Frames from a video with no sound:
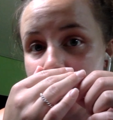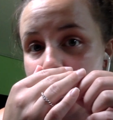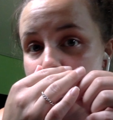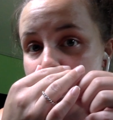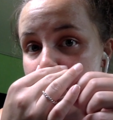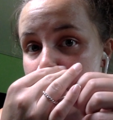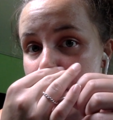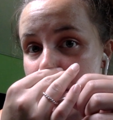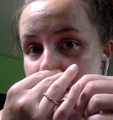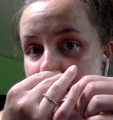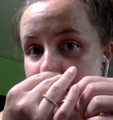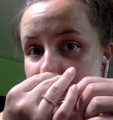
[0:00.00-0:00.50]
So
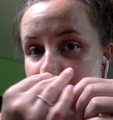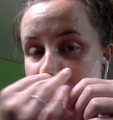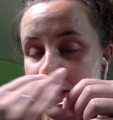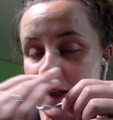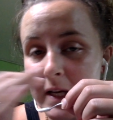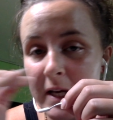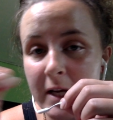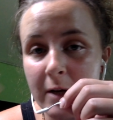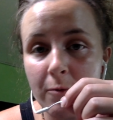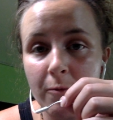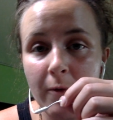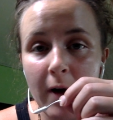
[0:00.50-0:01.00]

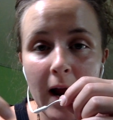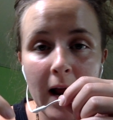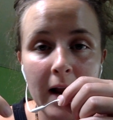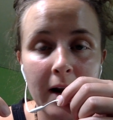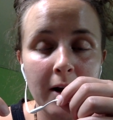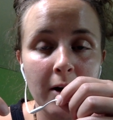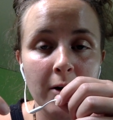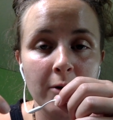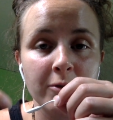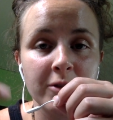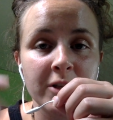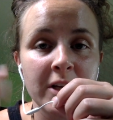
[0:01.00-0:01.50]
basically it ran
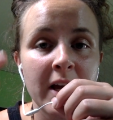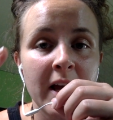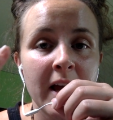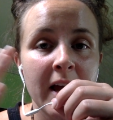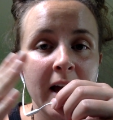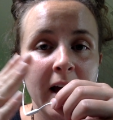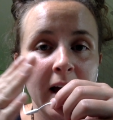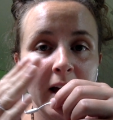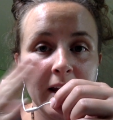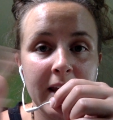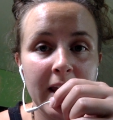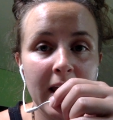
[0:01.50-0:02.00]
out.
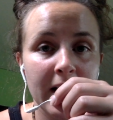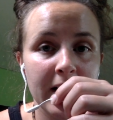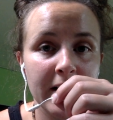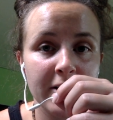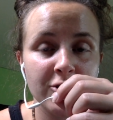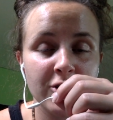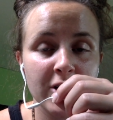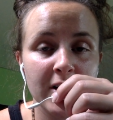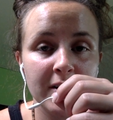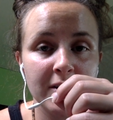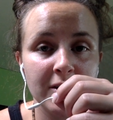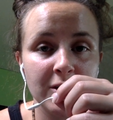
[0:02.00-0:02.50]
Again, I
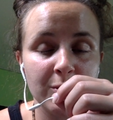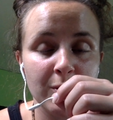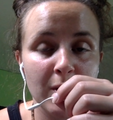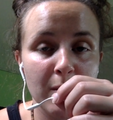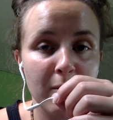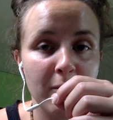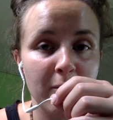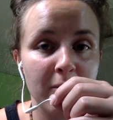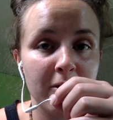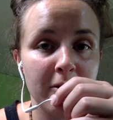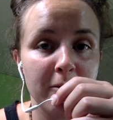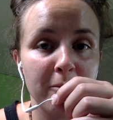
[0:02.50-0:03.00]
tried to sweep
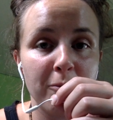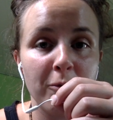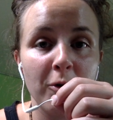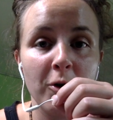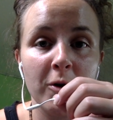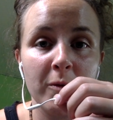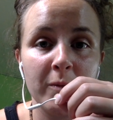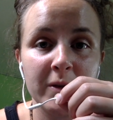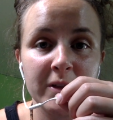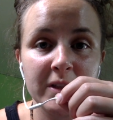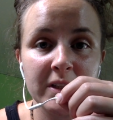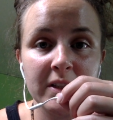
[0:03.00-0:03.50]
it with the
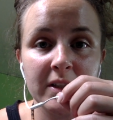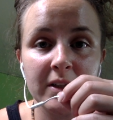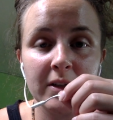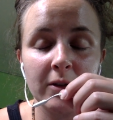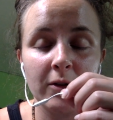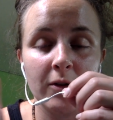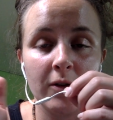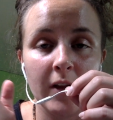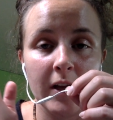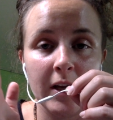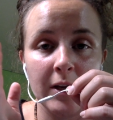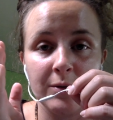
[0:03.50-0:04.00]
broom because it didn't
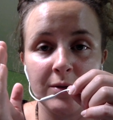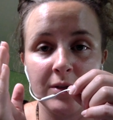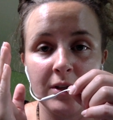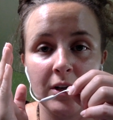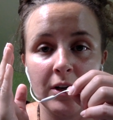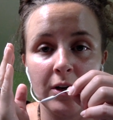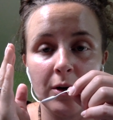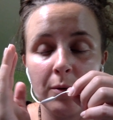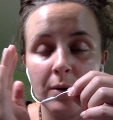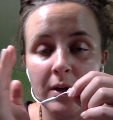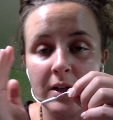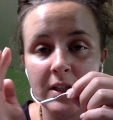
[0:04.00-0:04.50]
look like it was going
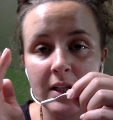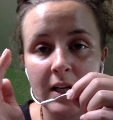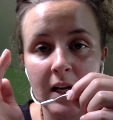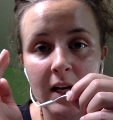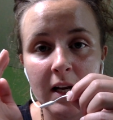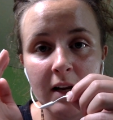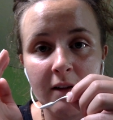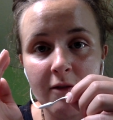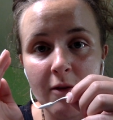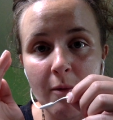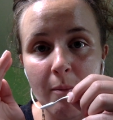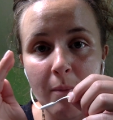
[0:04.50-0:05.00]
to go into
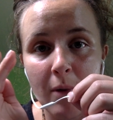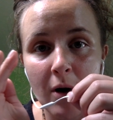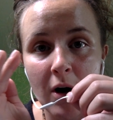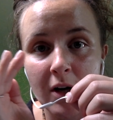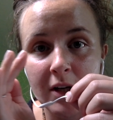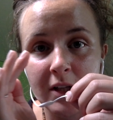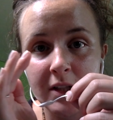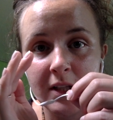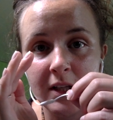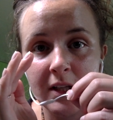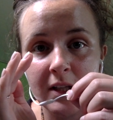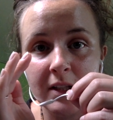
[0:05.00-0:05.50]
any of the
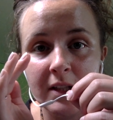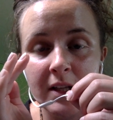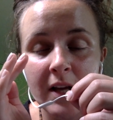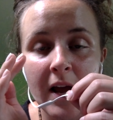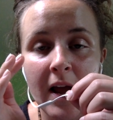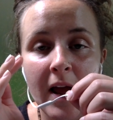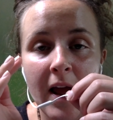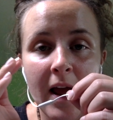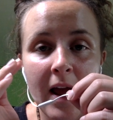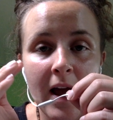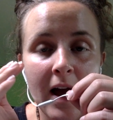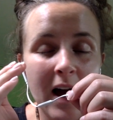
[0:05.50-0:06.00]
boxes.
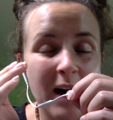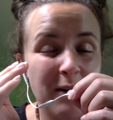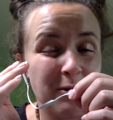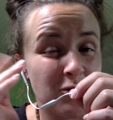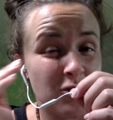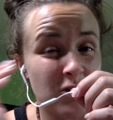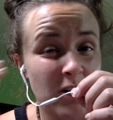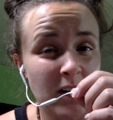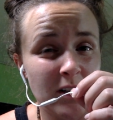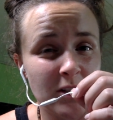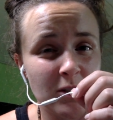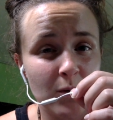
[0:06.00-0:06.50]
I was
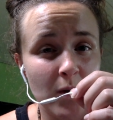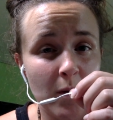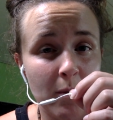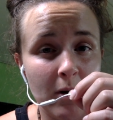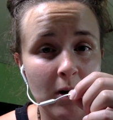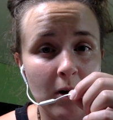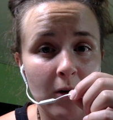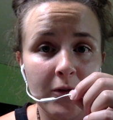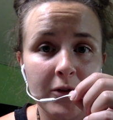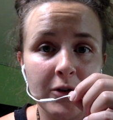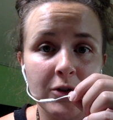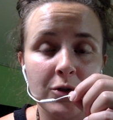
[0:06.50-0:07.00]
trying to sweep it
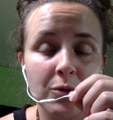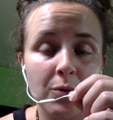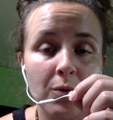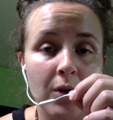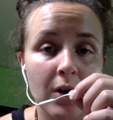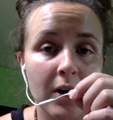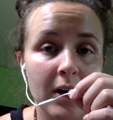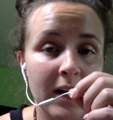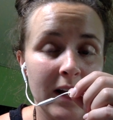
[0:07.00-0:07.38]
out the door.